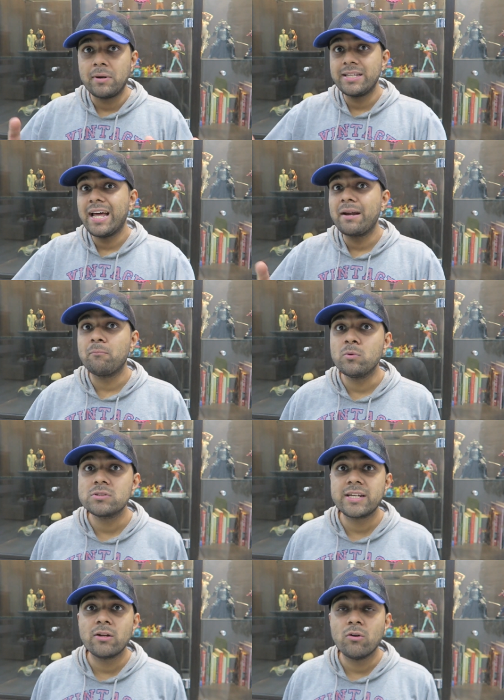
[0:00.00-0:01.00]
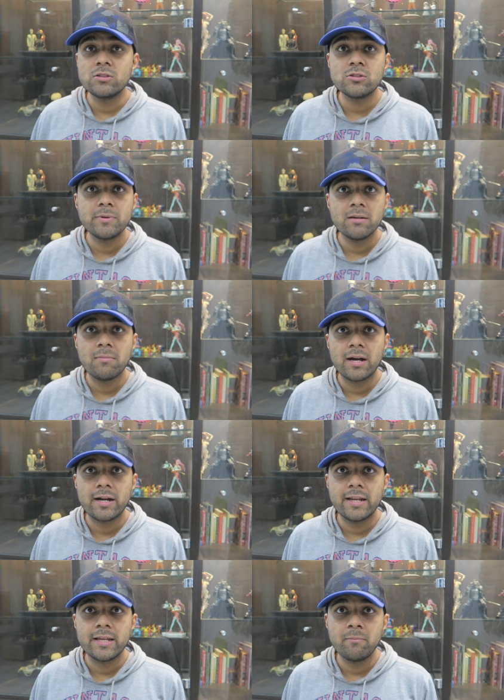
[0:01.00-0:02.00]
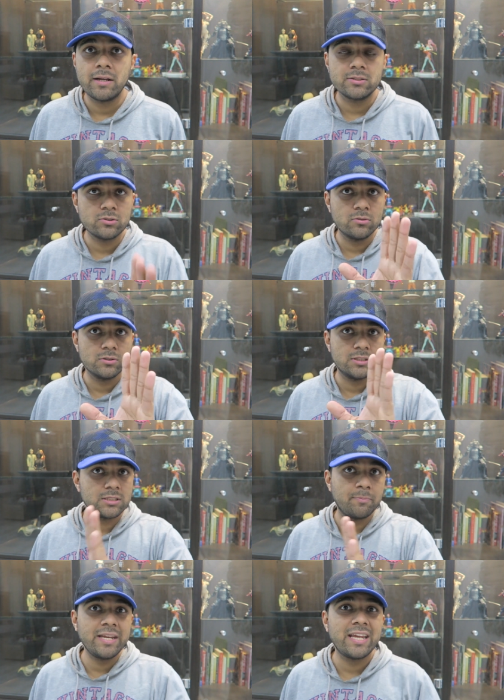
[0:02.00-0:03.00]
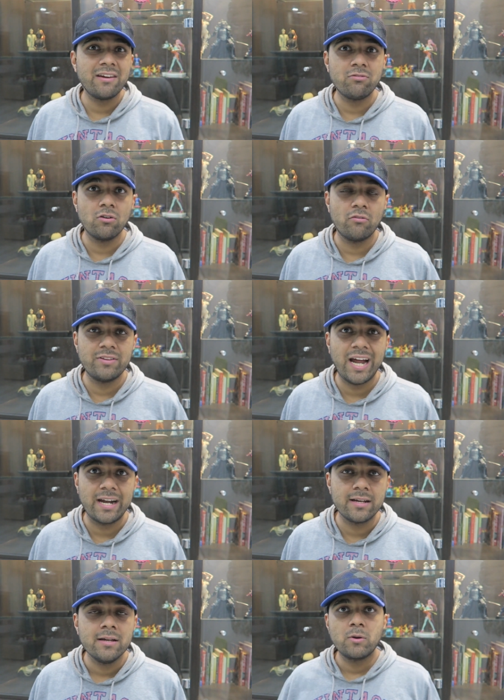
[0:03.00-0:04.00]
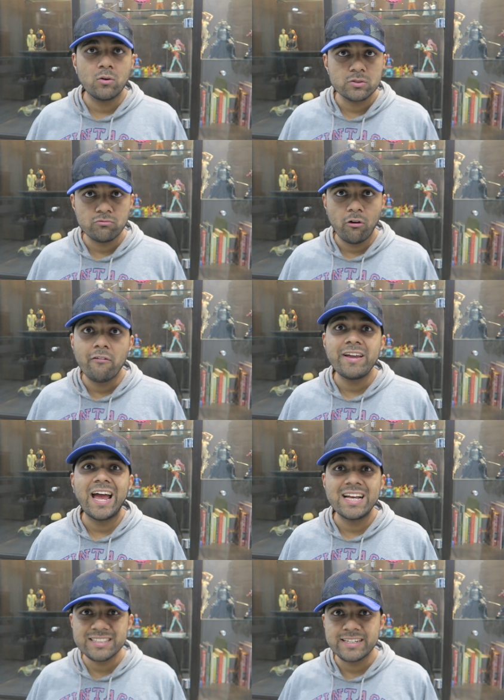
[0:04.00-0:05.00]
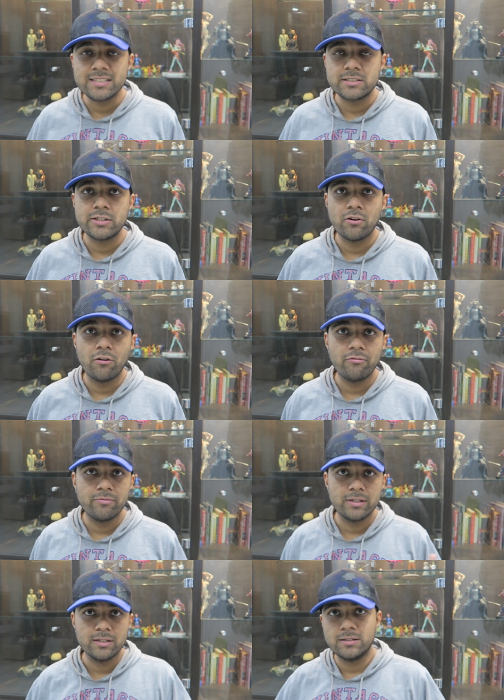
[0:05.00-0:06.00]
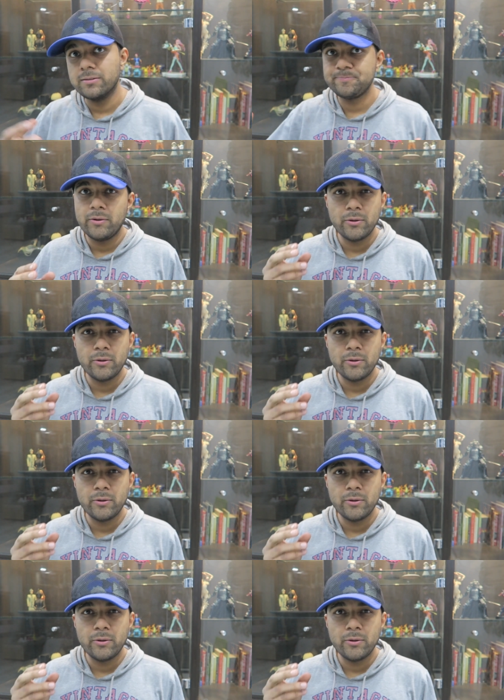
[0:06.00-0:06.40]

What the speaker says: but that boost can also be a marketing gimmick, so just be careful of that, because Huawei has a history of